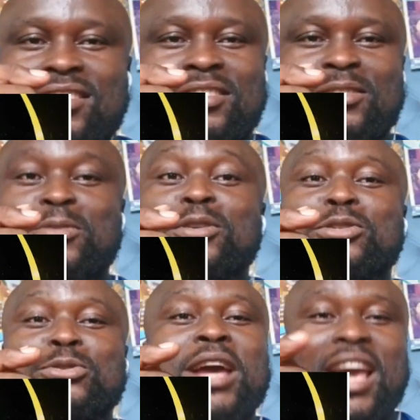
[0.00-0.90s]
you go
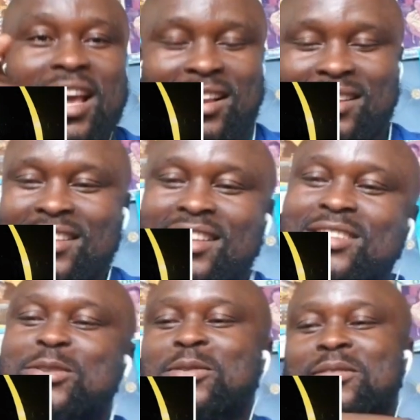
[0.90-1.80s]
through hell.
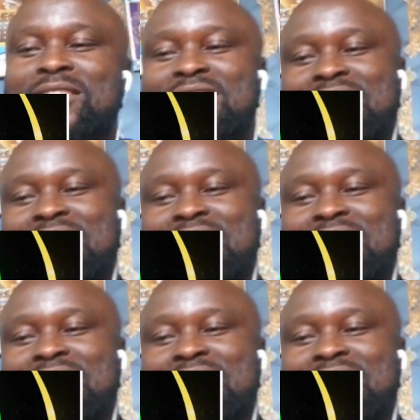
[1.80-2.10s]
So it's